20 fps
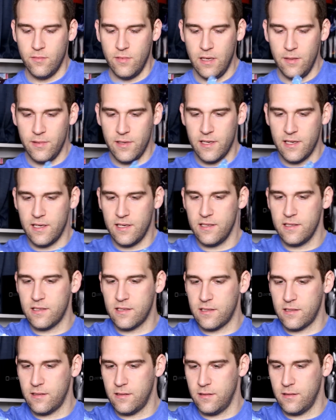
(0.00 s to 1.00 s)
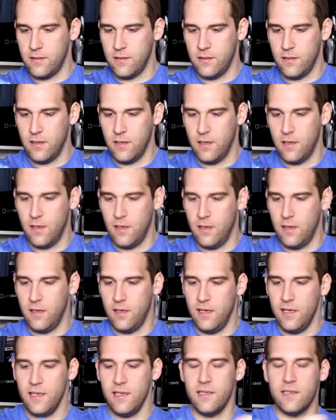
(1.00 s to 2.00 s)
Maybe it is.
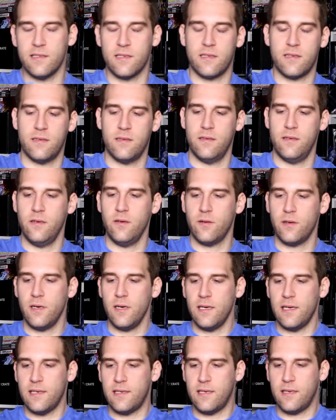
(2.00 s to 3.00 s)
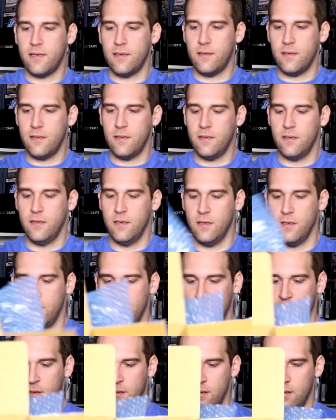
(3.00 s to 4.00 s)
It is. All
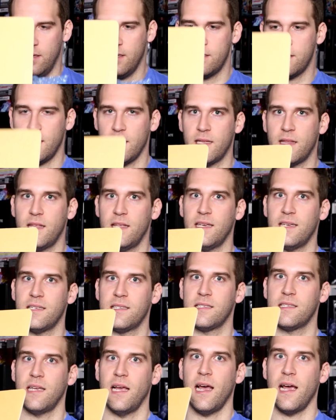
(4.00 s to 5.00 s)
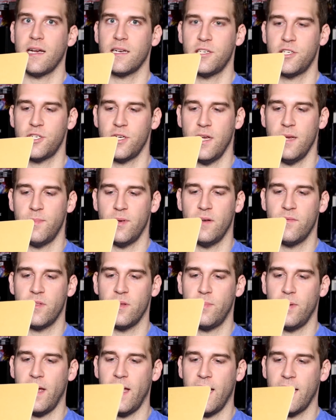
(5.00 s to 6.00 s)
right. It's like the exact shape of
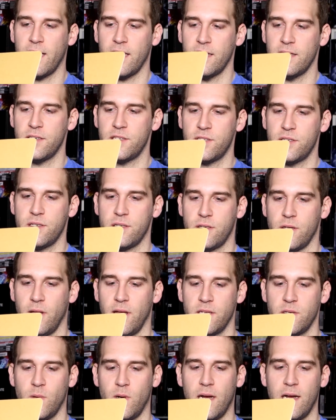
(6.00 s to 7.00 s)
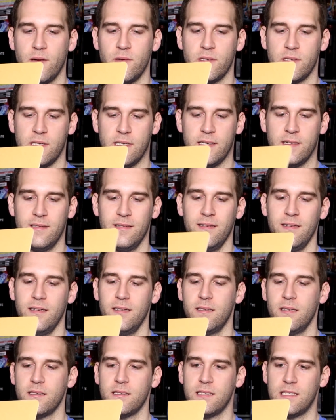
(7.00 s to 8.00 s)
the package, so that's why I was like,
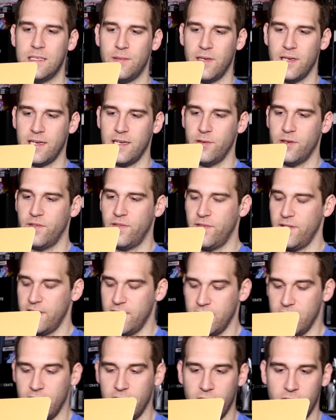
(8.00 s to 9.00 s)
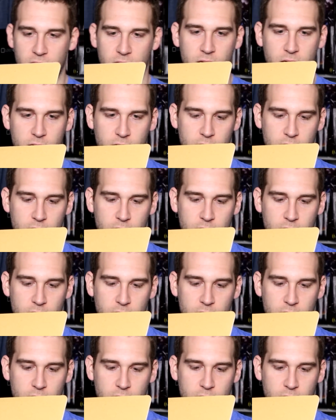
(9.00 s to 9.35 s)
eh, it doesn't seem like it would fit in there.